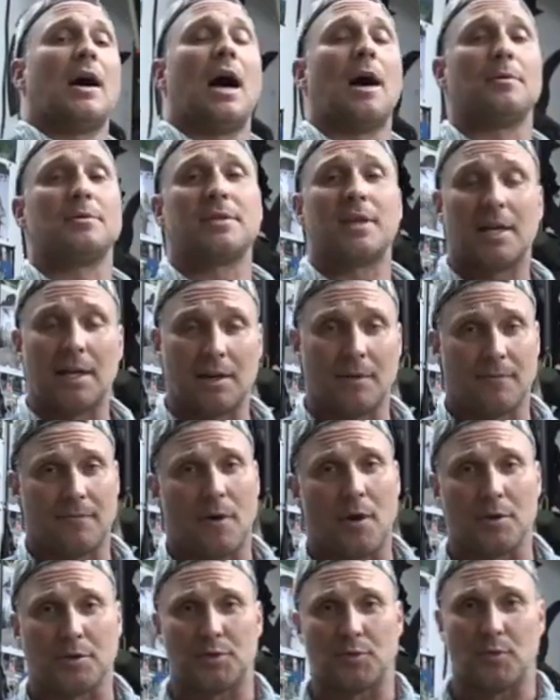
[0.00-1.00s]
I was getting a
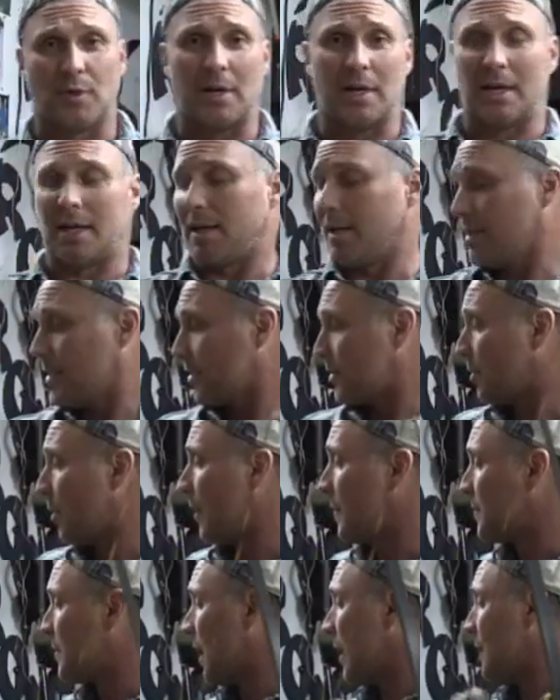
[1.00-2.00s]
false reading. So
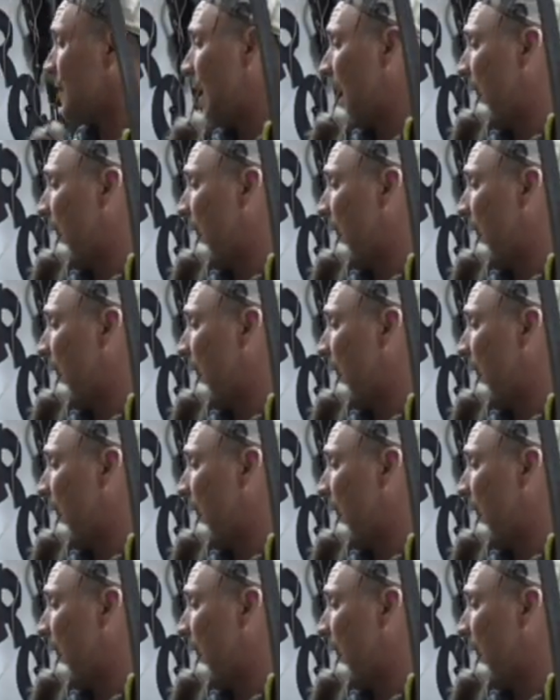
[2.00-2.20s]
I've done